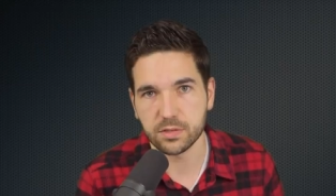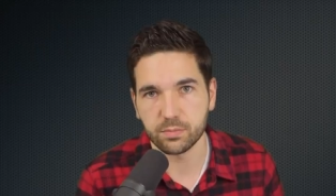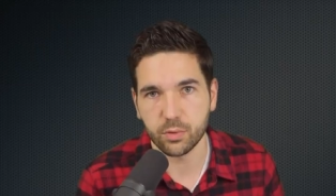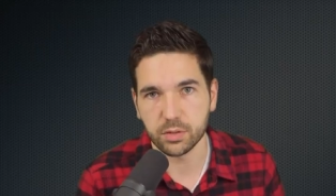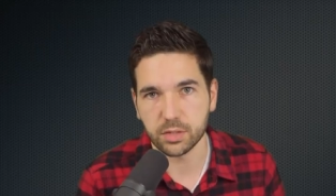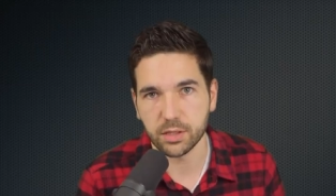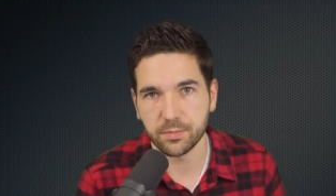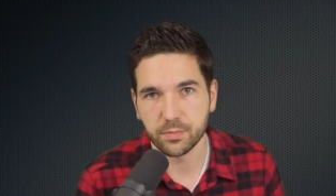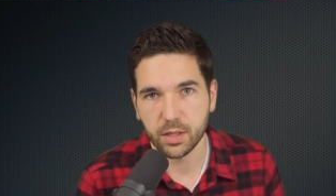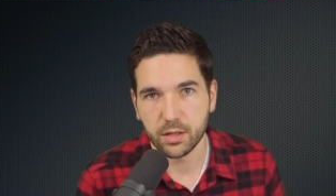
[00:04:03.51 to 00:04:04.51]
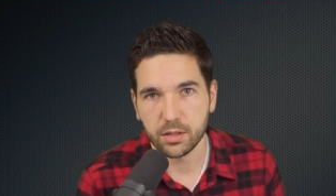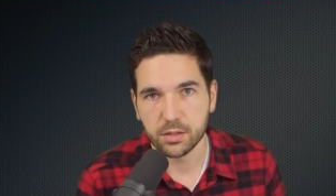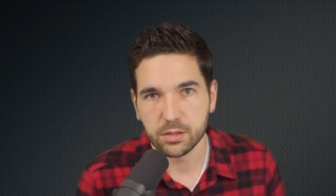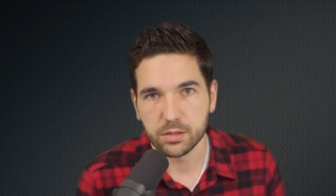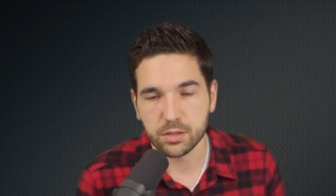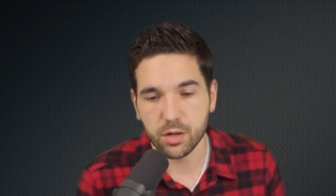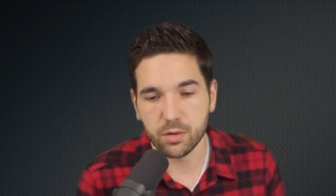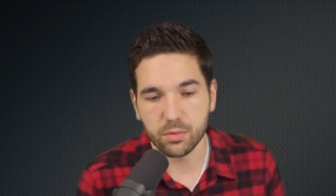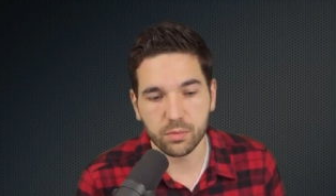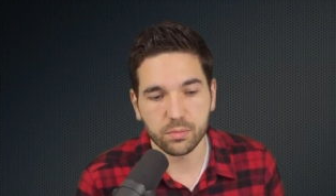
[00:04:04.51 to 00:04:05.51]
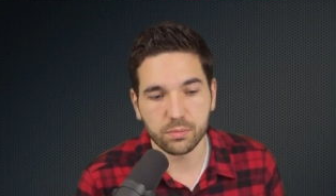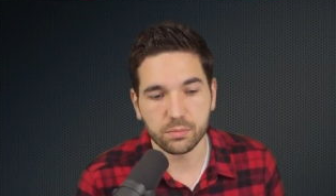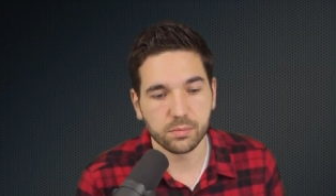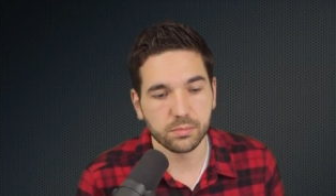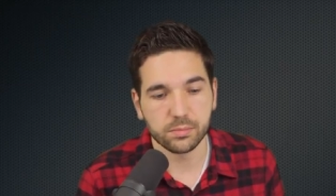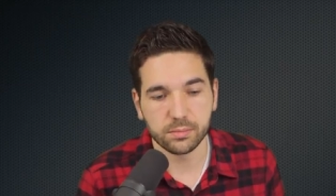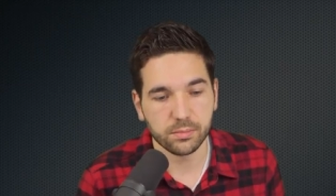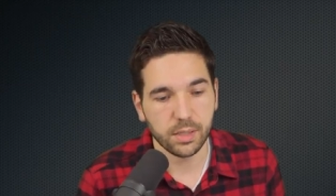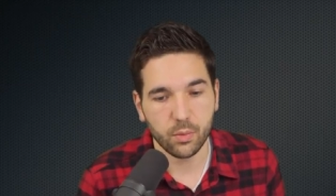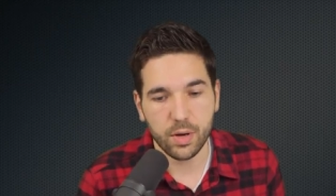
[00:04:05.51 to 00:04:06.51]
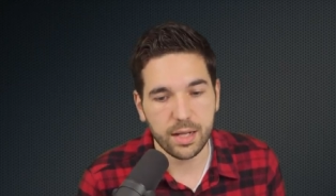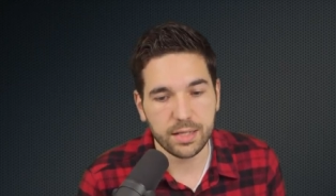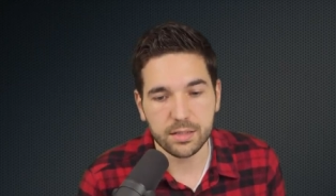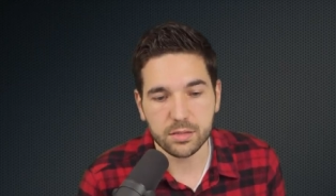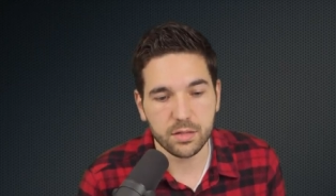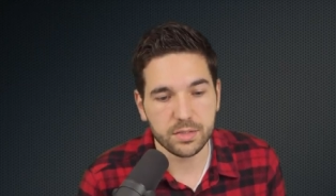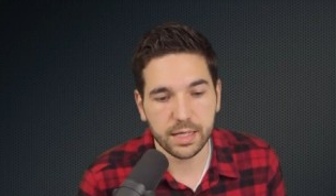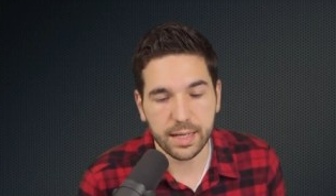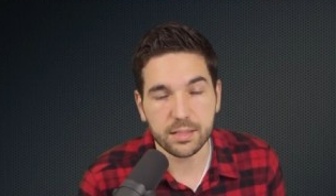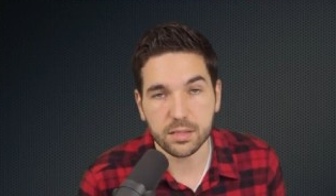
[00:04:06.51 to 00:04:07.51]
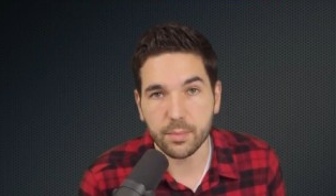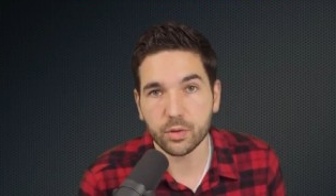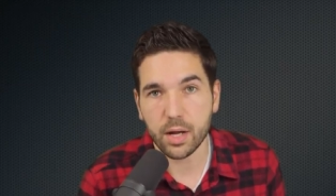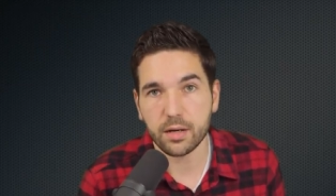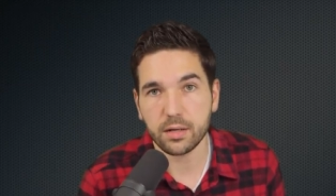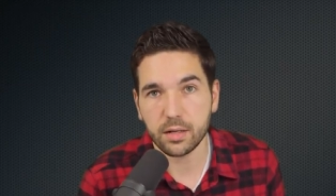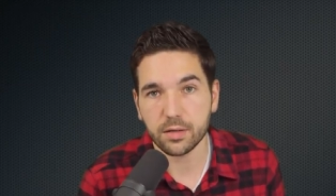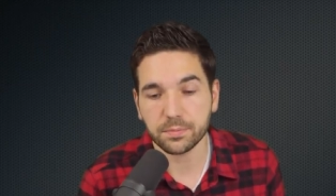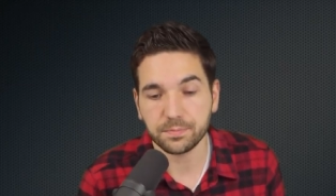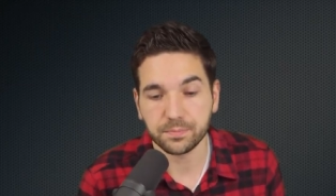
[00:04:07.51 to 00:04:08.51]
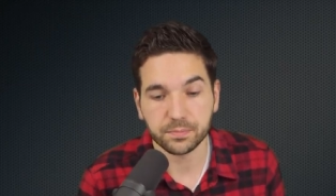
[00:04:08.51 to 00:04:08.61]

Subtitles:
support there. So while he deserves, I guess, some credit here,